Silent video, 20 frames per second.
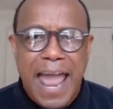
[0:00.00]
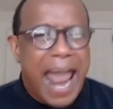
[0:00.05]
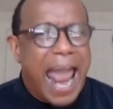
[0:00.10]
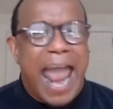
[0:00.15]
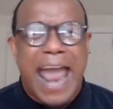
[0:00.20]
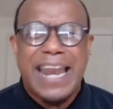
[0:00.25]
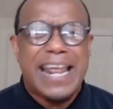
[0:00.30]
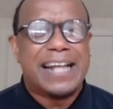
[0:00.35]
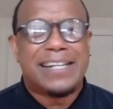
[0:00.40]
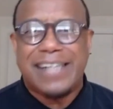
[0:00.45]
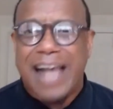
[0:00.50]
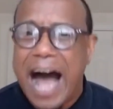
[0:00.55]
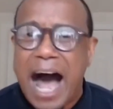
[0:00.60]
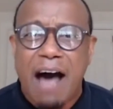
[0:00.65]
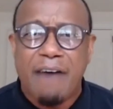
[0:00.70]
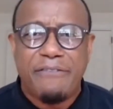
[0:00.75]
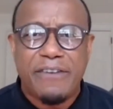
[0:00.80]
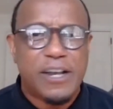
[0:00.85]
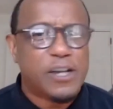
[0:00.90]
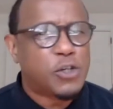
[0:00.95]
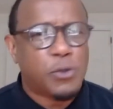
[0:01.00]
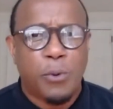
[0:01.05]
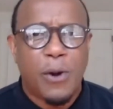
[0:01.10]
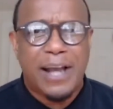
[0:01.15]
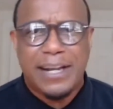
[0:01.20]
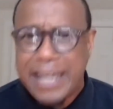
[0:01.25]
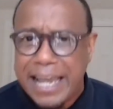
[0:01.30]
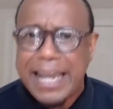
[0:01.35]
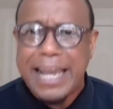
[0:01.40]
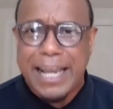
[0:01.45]
and it's obvious
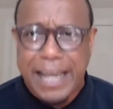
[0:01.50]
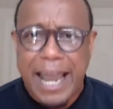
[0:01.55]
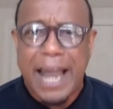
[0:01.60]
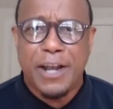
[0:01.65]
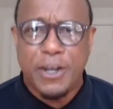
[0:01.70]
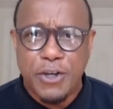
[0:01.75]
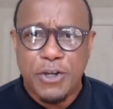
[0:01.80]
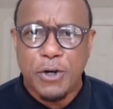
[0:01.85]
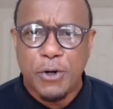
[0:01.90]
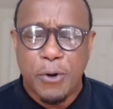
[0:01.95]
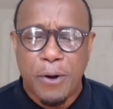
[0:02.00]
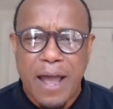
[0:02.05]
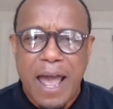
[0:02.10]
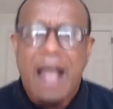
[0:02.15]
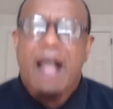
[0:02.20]
what he can do.